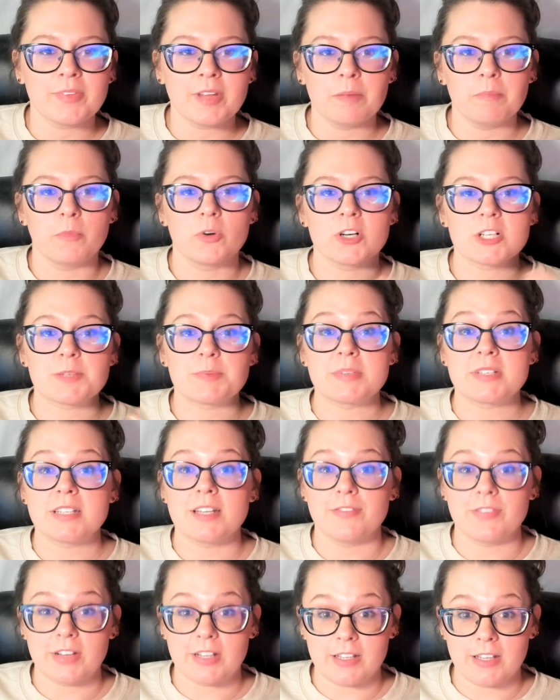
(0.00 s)
More
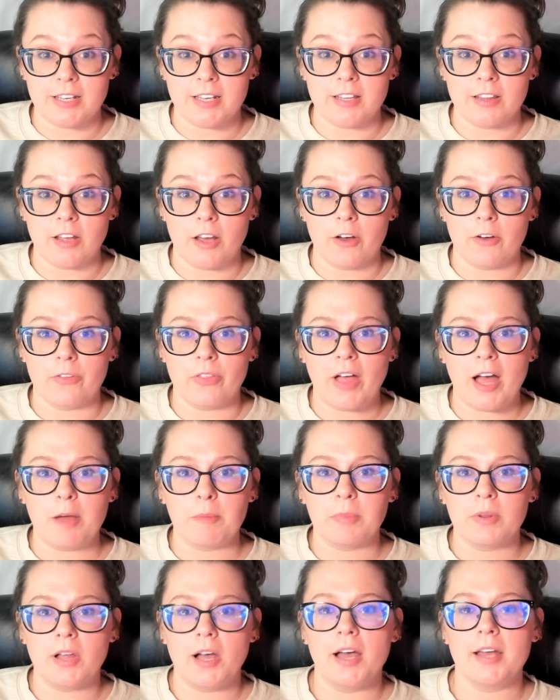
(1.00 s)
specifically, though,
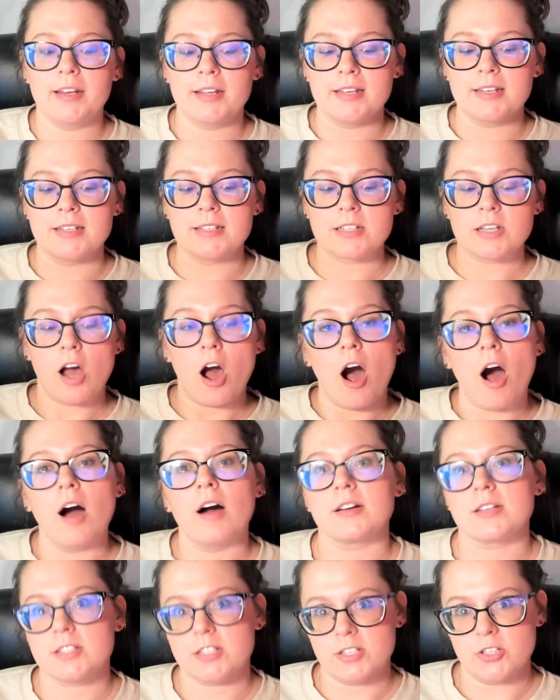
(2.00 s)
that blood is
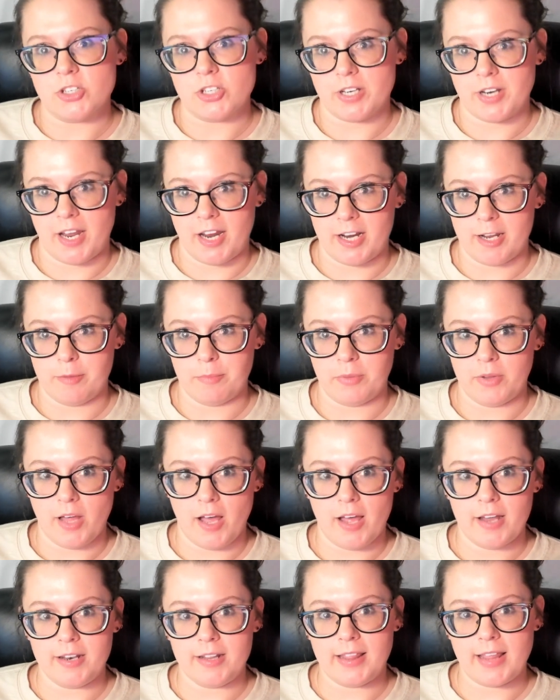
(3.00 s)
oxygenated
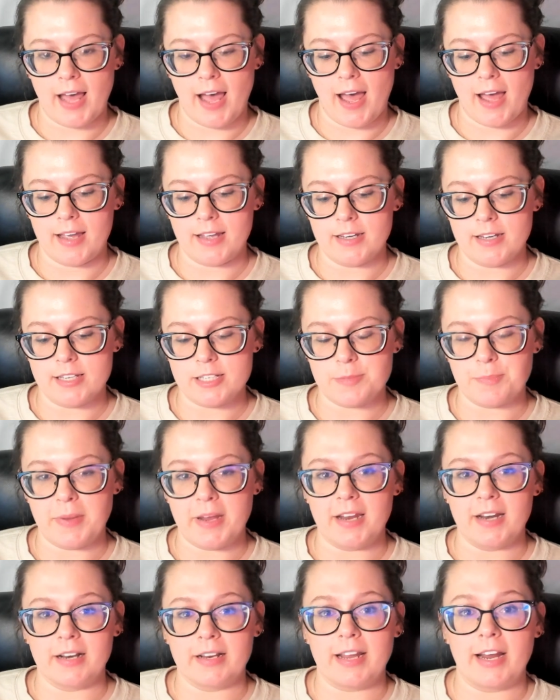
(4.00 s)
blood that is
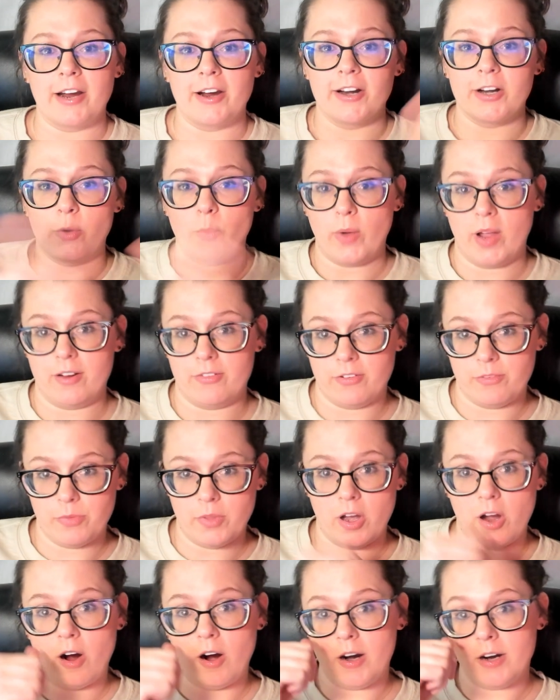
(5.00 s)
being carried away from
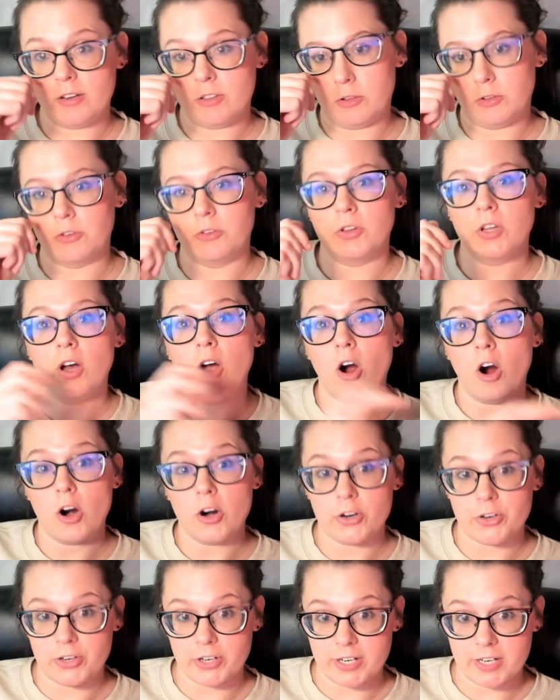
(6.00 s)
the heart through the
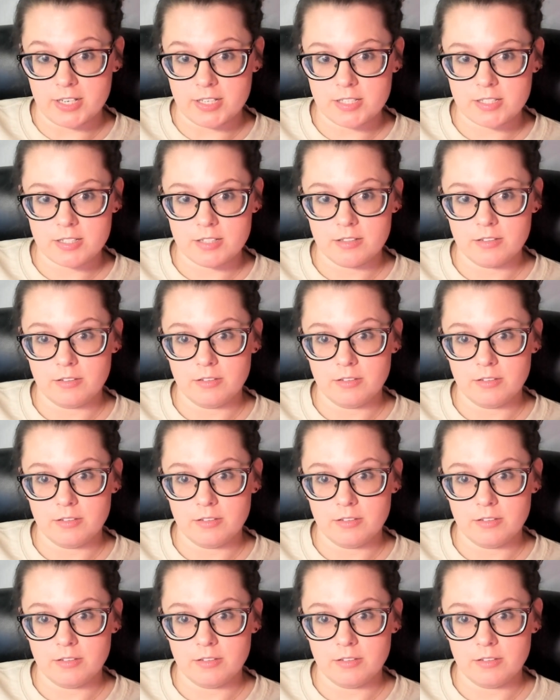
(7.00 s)
arteries.